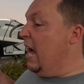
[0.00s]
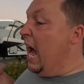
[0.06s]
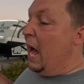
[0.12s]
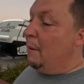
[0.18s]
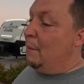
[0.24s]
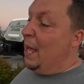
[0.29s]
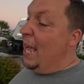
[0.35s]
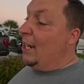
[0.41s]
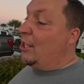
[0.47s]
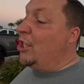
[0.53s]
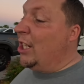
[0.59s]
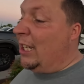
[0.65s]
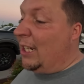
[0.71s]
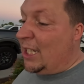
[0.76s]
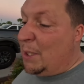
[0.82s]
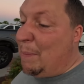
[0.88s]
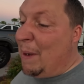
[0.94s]
I'm actually
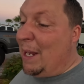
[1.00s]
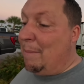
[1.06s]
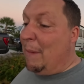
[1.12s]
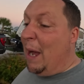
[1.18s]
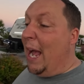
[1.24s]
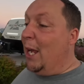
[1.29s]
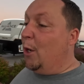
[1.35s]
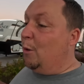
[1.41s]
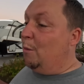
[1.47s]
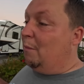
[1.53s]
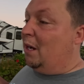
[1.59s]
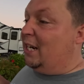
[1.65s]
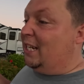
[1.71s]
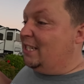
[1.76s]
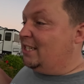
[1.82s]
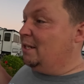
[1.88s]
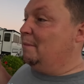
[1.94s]
going to spend my own
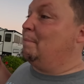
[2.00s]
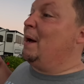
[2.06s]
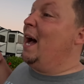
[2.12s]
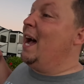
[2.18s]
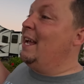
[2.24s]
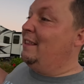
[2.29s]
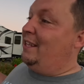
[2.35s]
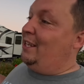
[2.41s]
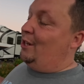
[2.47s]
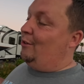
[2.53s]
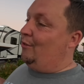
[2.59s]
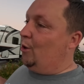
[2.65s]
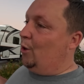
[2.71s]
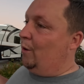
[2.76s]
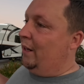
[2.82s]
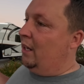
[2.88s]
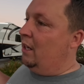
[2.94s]
money to buy the
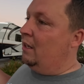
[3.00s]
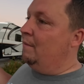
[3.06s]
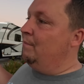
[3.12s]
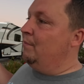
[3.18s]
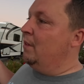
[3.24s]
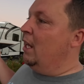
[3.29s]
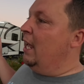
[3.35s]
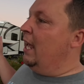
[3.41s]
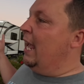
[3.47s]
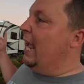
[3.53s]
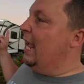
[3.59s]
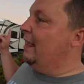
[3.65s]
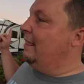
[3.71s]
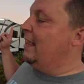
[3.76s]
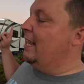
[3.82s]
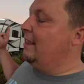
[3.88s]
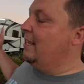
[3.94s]
Aurora.
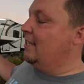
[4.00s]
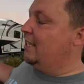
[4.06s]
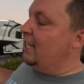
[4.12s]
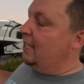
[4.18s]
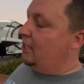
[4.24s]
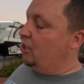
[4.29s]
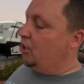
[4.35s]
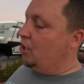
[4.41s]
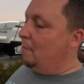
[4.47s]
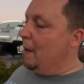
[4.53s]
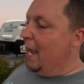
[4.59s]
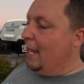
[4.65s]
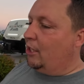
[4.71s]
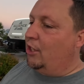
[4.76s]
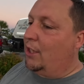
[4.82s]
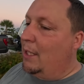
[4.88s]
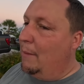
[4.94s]
And then the signature
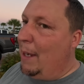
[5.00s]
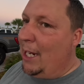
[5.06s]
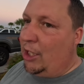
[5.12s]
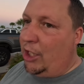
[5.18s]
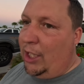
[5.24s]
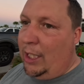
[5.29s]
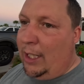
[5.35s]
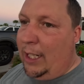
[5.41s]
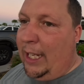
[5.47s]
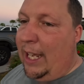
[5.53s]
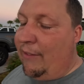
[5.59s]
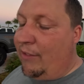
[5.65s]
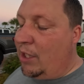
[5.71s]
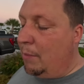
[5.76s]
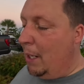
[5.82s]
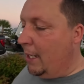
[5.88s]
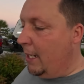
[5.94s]
mattress I'm actually going to
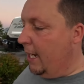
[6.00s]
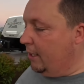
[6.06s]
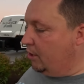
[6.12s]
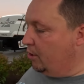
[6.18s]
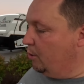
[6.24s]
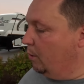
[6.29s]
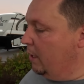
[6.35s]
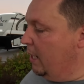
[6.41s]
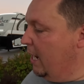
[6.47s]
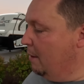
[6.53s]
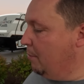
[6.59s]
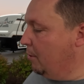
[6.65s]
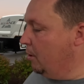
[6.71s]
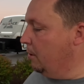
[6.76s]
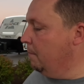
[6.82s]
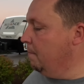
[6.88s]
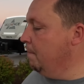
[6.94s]
give to my next door
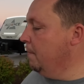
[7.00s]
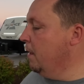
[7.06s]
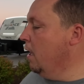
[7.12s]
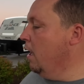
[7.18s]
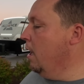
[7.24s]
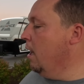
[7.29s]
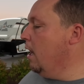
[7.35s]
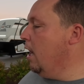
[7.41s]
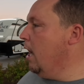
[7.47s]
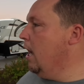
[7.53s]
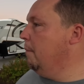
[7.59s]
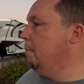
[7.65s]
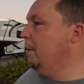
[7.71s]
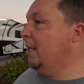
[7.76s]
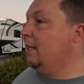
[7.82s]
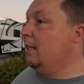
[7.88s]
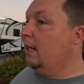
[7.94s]
neighbor
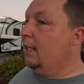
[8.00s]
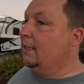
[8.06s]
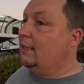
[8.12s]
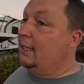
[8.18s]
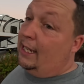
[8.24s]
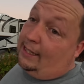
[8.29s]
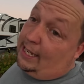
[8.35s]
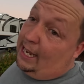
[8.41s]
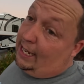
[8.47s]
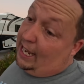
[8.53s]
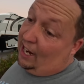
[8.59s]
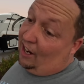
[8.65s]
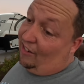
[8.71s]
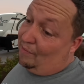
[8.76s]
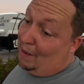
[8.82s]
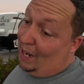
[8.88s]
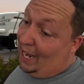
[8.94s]
because they take
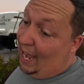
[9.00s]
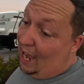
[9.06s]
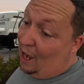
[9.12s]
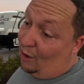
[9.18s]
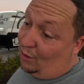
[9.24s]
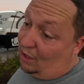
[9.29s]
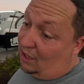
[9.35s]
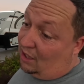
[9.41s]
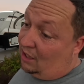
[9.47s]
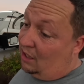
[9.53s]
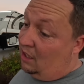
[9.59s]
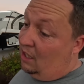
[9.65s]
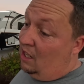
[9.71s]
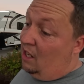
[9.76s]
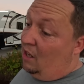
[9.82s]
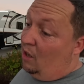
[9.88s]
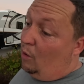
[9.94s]
care of my house
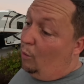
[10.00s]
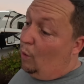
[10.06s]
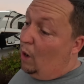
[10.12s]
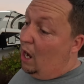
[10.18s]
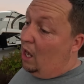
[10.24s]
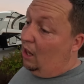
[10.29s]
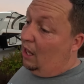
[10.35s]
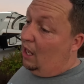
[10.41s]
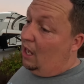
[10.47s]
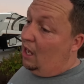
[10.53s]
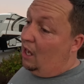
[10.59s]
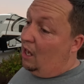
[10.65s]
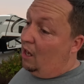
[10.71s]
while